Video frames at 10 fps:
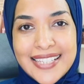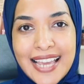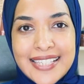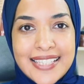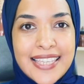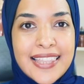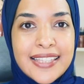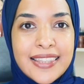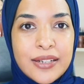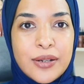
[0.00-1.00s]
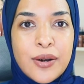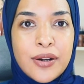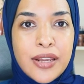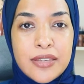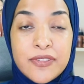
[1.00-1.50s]
I see that there are
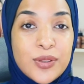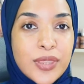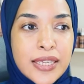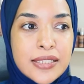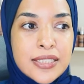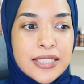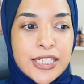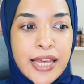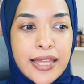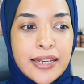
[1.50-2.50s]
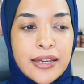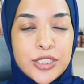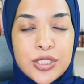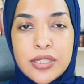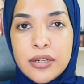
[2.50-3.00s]
a few things that
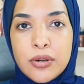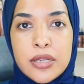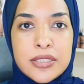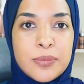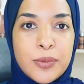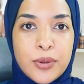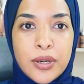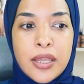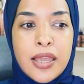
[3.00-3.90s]
just across the board